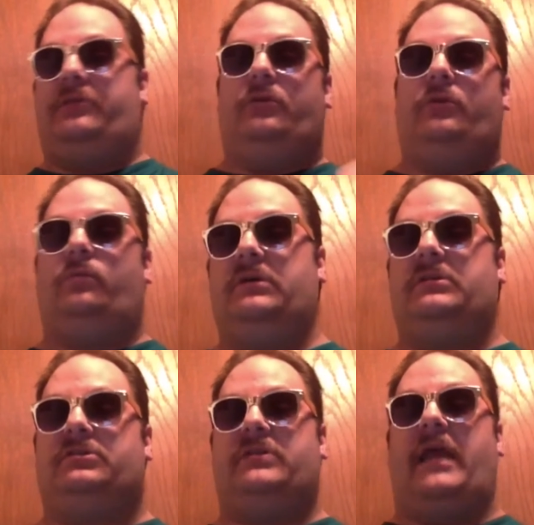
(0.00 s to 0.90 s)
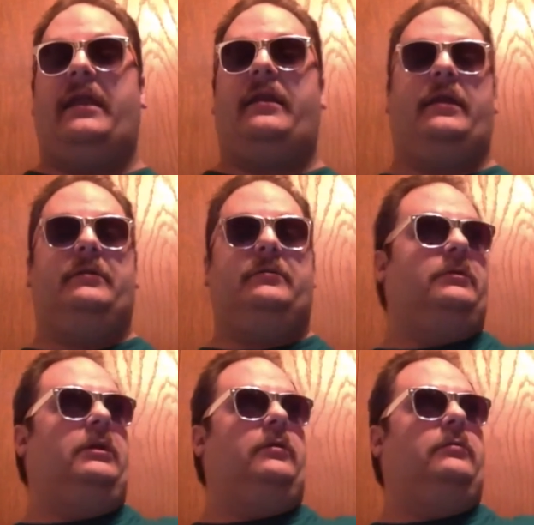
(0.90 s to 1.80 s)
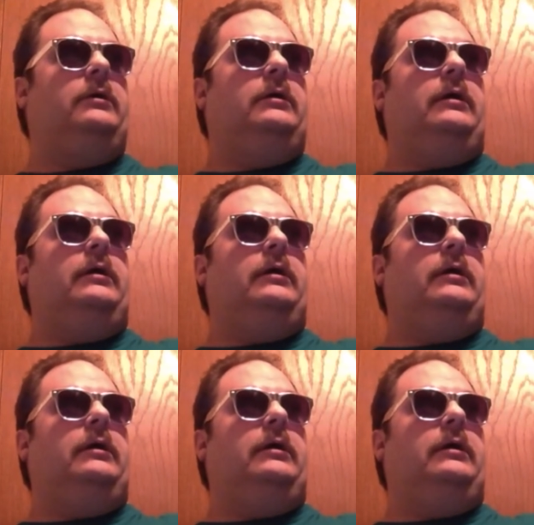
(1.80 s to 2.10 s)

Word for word: through the woods, Danton and, you know,